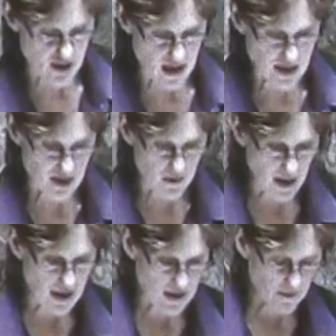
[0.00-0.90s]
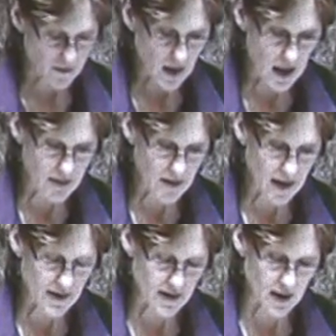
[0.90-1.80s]
85
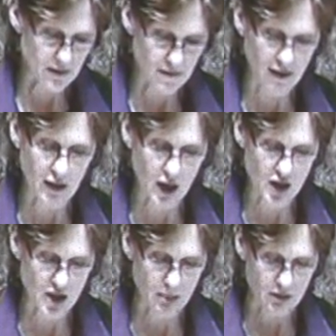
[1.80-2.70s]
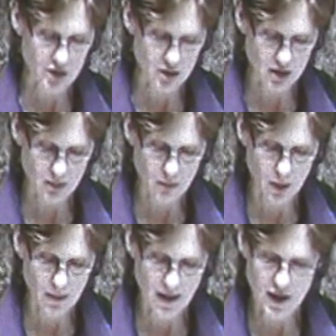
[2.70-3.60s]
has a very large Aboriginal
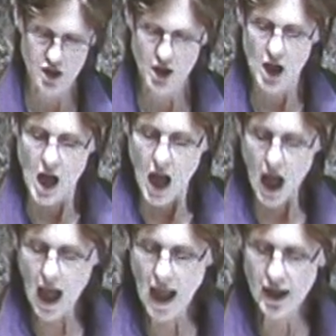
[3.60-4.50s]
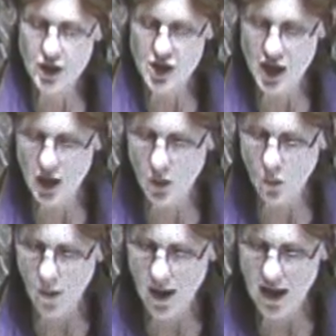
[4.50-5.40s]
population, and
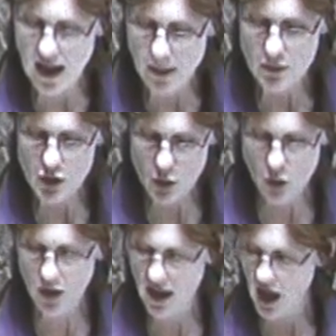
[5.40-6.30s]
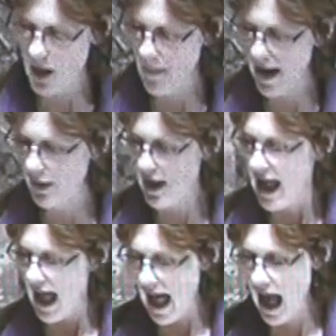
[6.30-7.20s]
we keep talking about
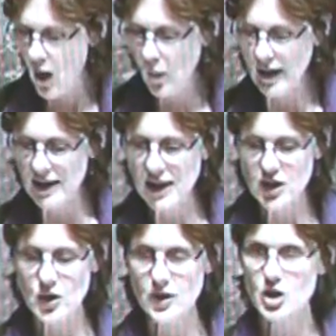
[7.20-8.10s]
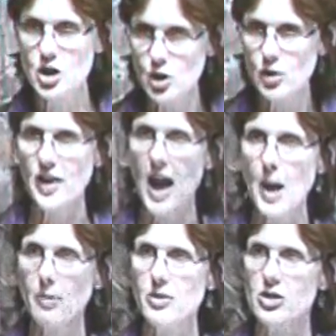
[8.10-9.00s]
how we need to ensure that
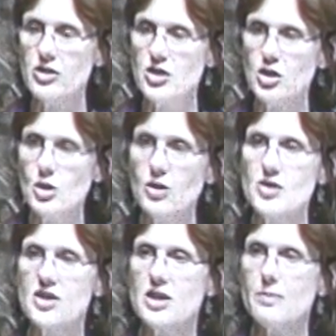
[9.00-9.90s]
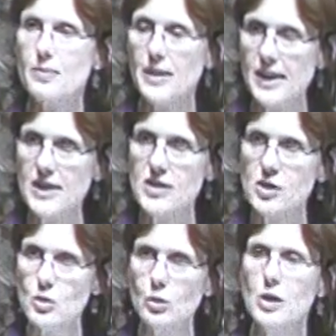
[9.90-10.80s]
Aboriginal students complete
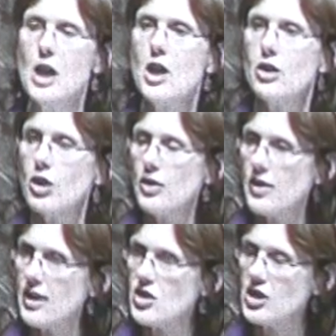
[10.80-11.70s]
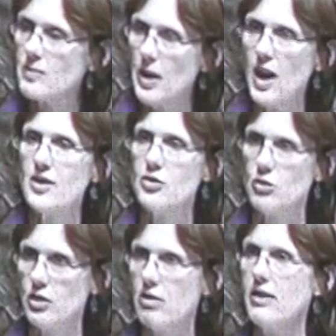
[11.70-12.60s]
school, not that they just pass
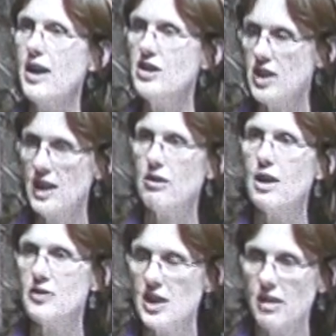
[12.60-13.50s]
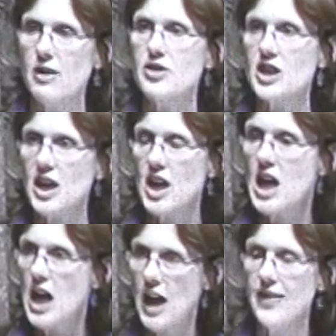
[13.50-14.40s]
through the grade year after year after year
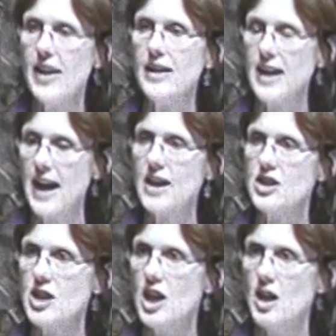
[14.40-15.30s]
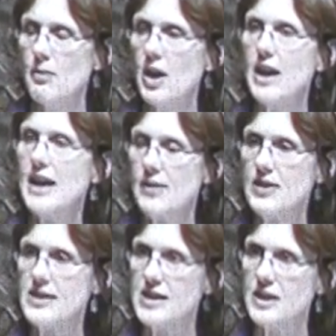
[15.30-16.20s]
and then get a
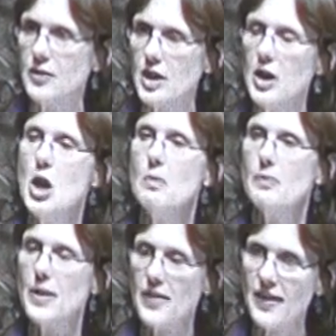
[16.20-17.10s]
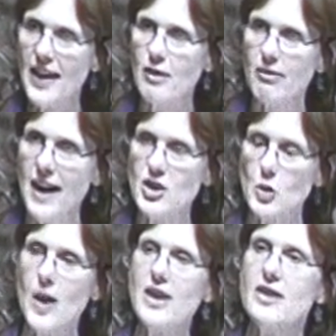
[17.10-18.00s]
leaving certificate, but that they
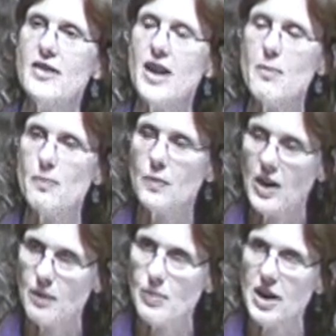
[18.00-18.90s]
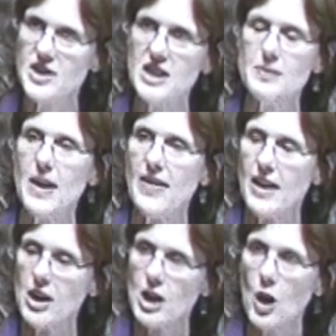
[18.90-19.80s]
graduate, that they can participate, they
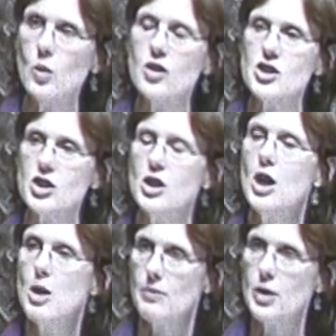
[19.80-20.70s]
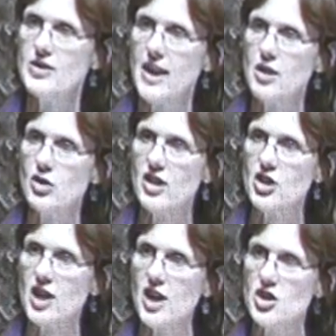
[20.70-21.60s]
can go on to post-secondary
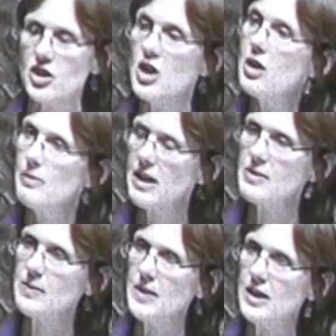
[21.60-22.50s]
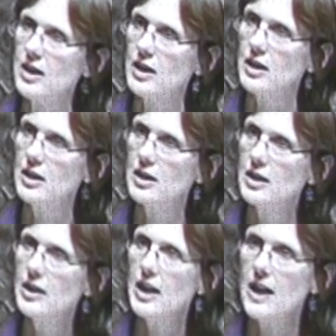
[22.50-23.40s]
education. Madam Speaker,
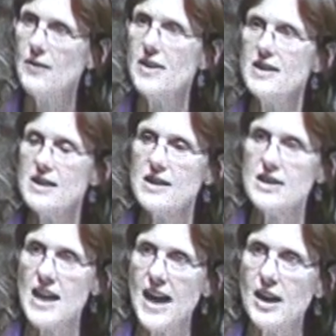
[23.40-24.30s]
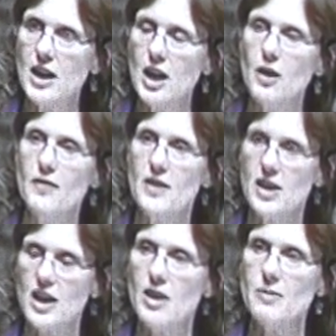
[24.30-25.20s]
if this is the tenor of the
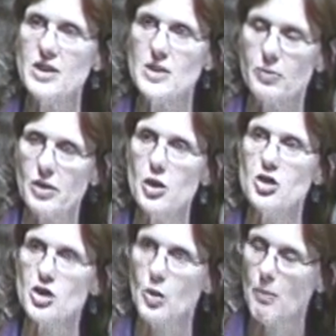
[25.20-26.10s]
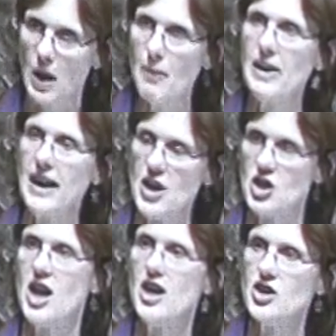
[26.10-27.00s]
government's approach to a public
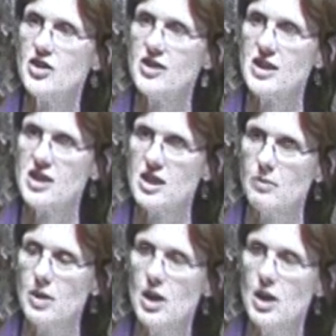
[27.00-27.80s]
education system,